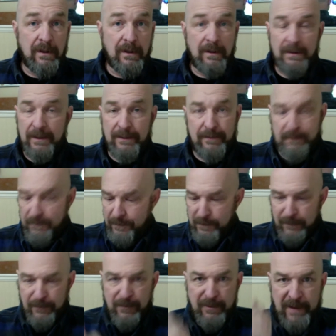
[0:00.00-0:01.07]
Like
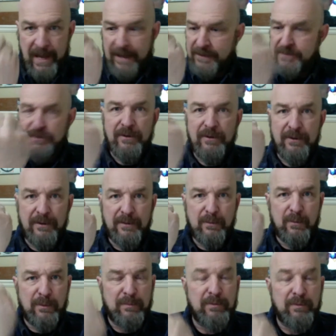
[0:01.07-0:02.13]
their necks
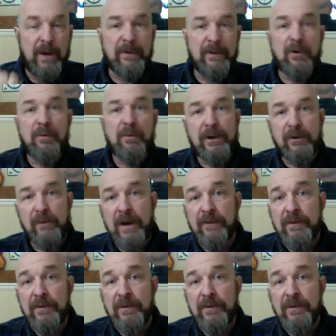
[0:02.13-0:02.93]
were probably no bigger around than my